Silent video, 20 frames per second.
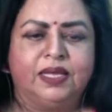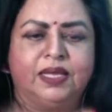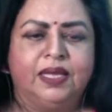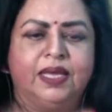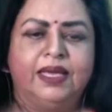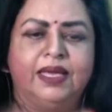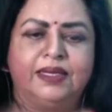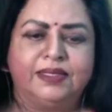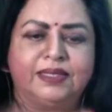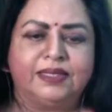
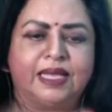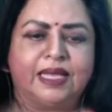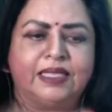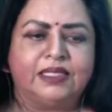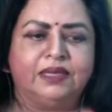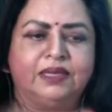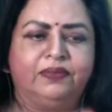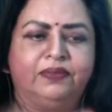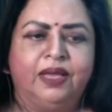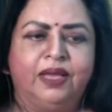It is as
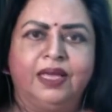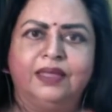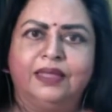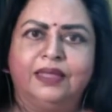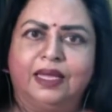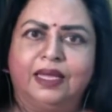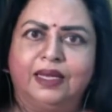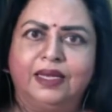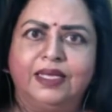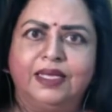if
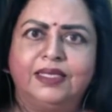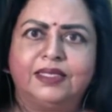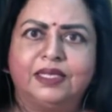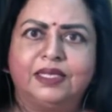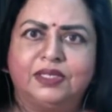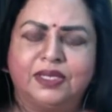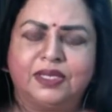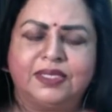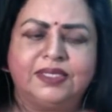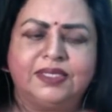Nalini is
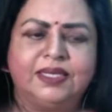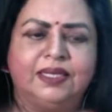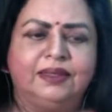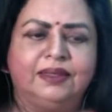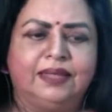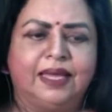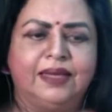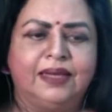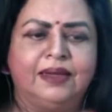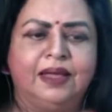suggesting
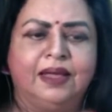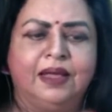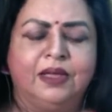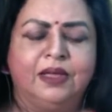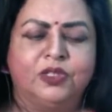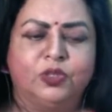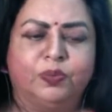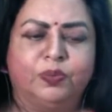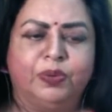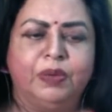that
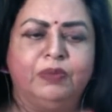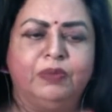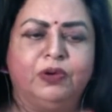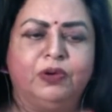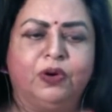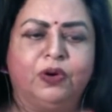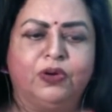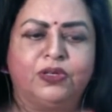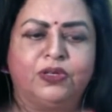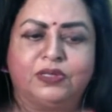Supreme
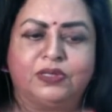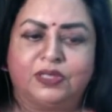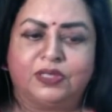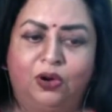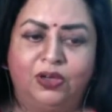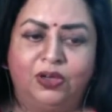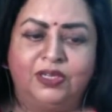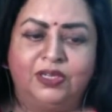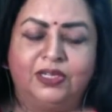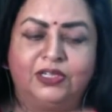Court's
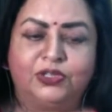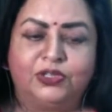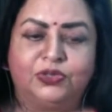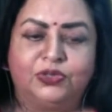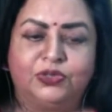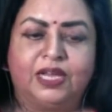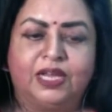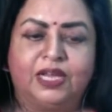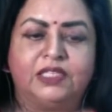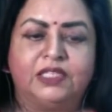order to
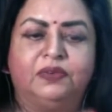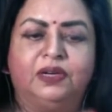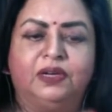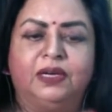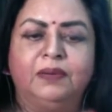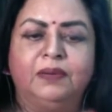transfer